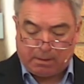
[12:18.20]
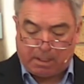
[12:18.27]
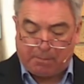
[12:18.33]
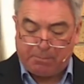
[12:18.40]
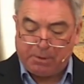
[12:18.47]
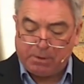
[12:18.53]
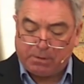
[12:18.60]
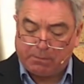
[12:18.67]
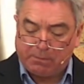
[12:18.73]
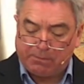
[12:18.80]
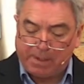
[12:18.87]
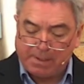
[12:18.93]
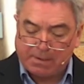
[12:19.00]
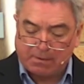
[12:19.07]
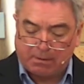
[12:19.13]
a beautiful
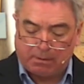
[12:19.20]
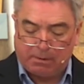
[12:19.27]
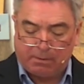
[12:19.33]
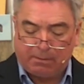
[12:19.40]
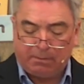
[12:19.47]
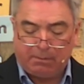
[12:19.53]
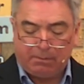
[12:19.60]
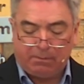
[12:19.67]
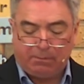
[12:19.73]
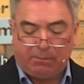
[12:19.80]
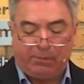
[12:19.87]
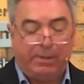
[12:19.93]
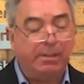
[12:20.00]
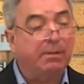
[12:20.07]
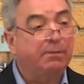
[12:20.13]
vessel
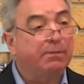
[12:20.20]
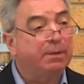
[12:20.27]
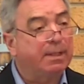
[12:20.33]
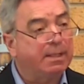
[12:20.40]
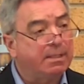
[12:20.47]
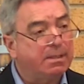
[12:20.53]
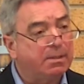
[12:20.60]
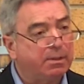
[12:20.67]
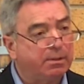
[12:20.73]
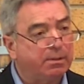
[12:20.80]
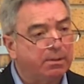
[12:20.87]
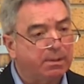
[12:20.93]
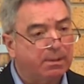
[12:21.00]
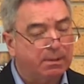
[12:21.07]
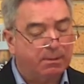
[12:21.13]
fit for his
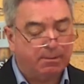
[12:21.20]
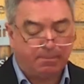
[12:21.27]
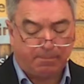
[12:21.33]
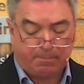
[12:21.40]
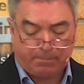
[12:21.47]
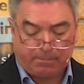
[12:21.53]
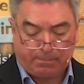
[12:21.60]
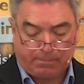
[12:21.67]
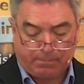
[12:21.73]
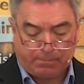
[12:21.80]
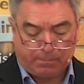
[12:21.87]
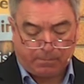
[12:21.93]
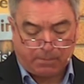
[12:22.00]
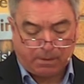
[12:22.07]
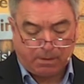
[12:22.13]
use.
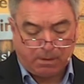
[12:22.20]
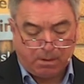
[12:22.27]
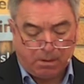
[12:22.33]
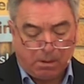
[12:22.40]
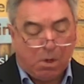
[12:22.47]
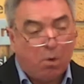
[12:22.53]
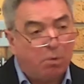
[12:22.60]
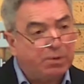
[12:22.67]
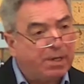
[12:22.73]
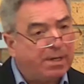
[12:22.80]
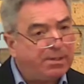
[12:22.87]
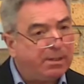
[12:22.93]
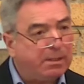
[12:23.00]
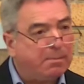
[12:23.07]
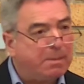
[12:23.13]
Or
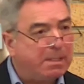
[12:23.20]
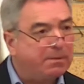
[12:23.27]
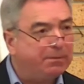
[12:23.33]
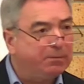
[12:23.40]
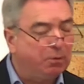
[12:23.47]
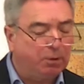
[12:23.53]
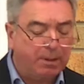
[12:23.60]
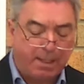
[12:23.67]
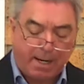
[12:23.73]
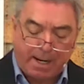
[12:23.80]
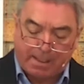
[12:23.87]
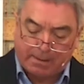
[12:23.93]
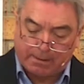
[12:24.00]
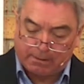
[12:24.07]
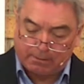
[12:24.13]
changing the metaphor
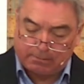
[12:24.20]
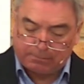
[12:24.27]
again,